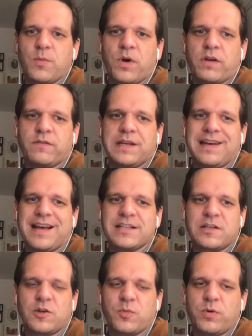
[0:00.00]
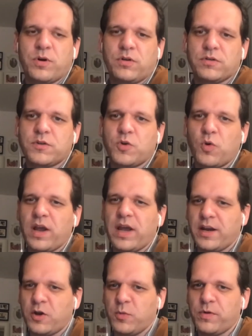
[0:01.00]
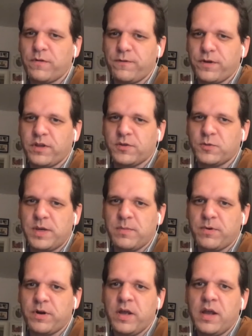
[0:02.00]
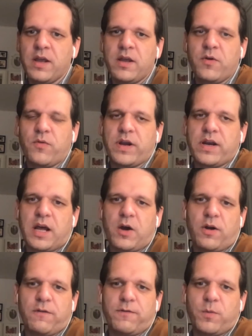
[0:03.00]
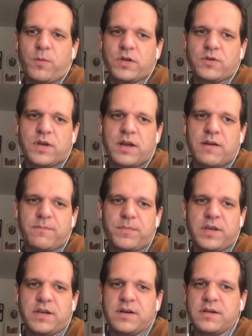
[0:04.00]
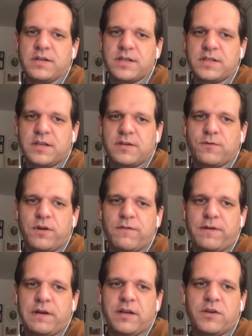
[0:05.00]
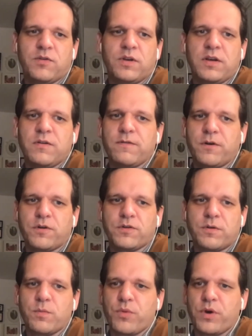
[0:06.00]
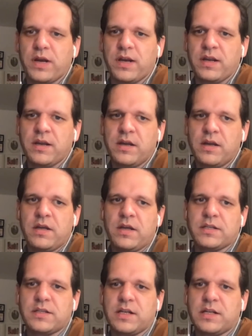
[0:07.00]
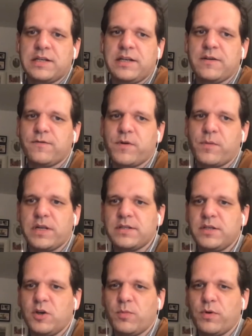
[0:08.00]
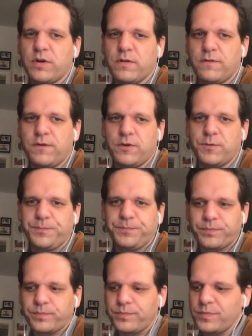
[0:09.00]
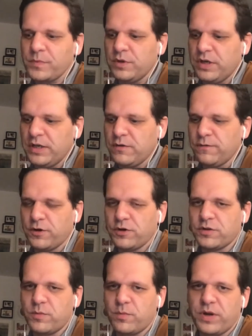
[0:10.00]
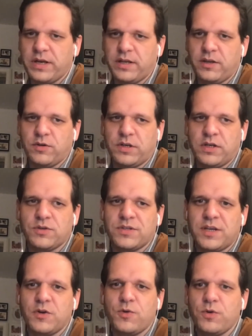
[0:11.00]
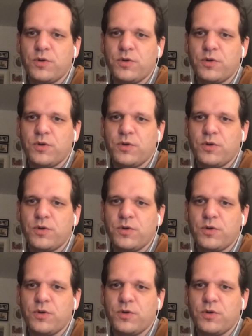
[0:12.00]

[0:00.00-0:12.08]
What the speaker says: one of the last loopholes Google had open for those people. Right now, if you want to have been a successful affiliate, you need to focus on branding, at least from an SEO point of view. You need to focus on branding. You need to say who